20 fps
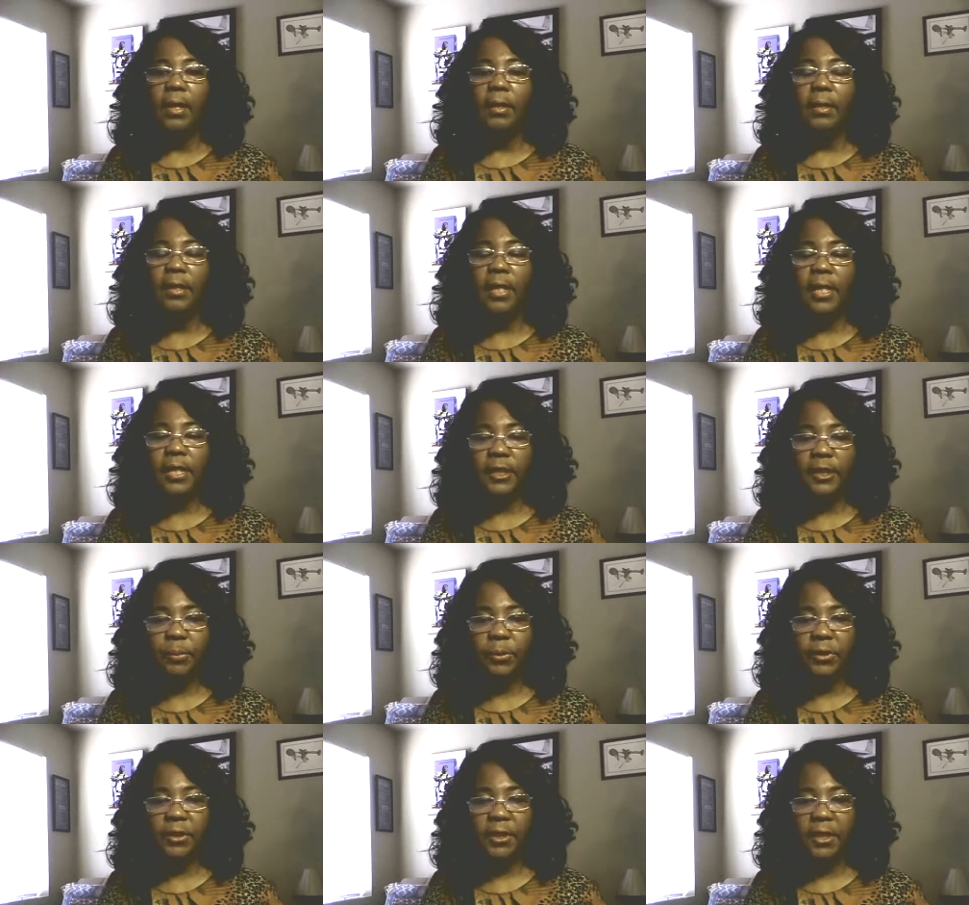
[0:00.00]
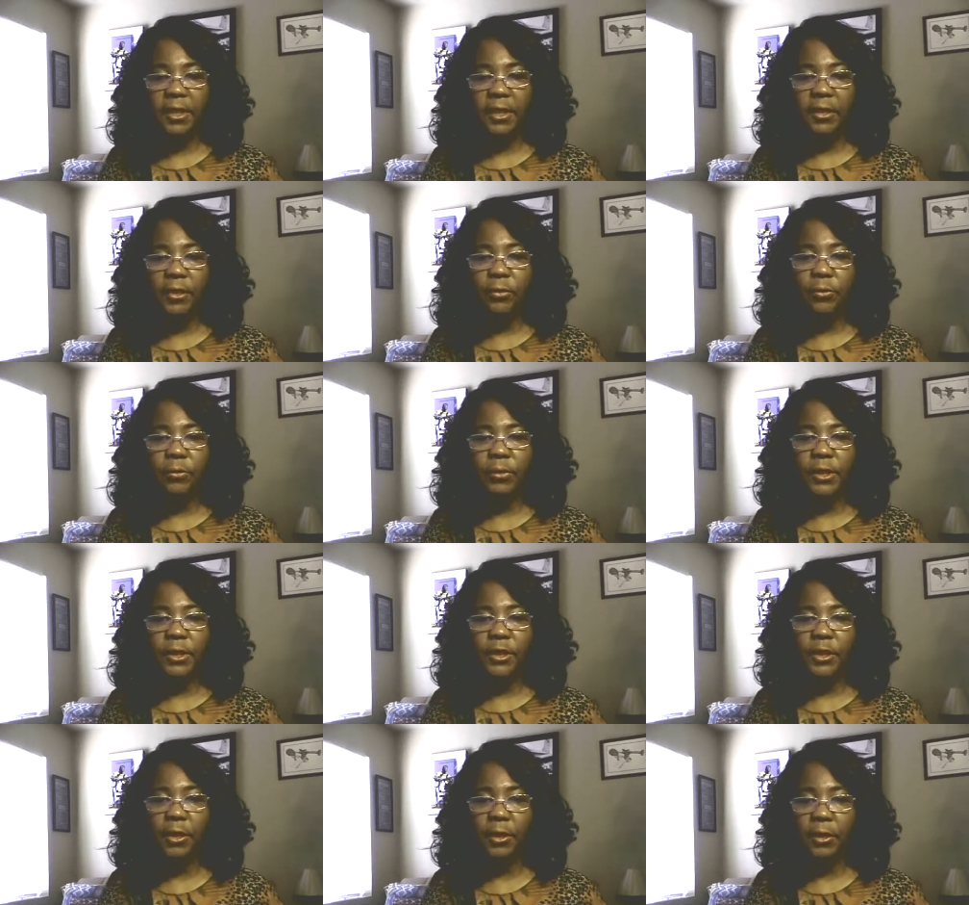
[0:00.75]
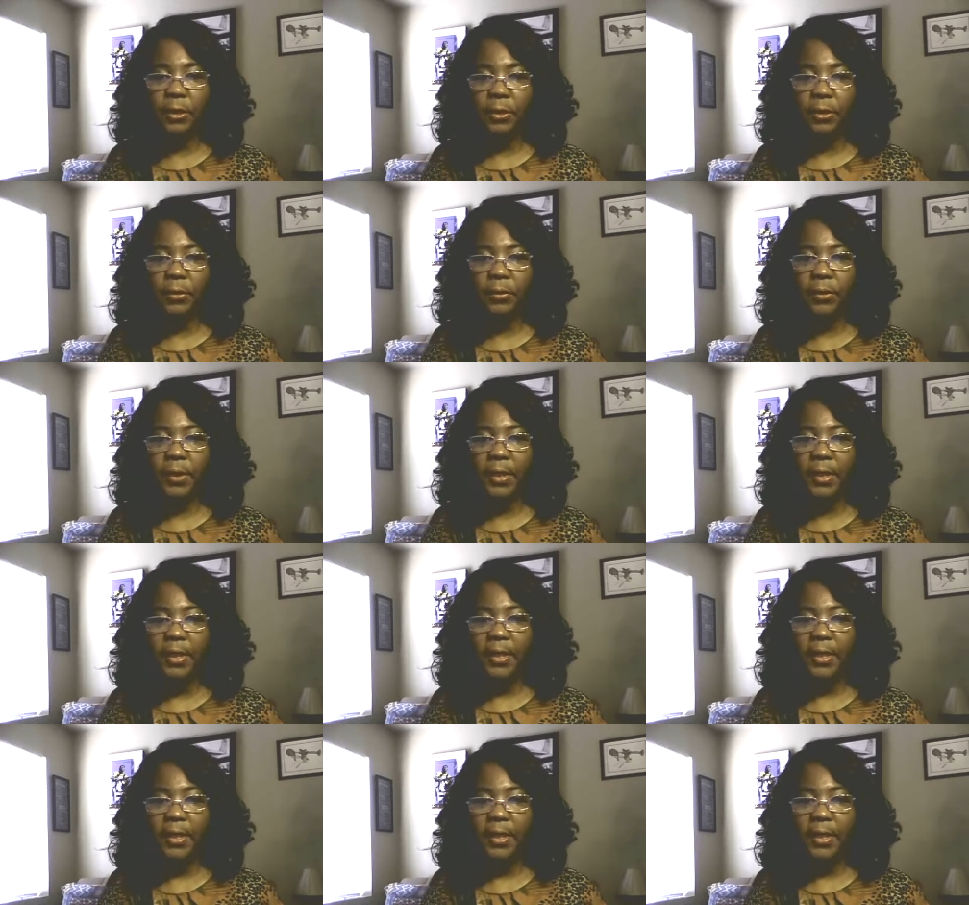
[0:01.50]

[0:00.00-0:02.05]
This particular return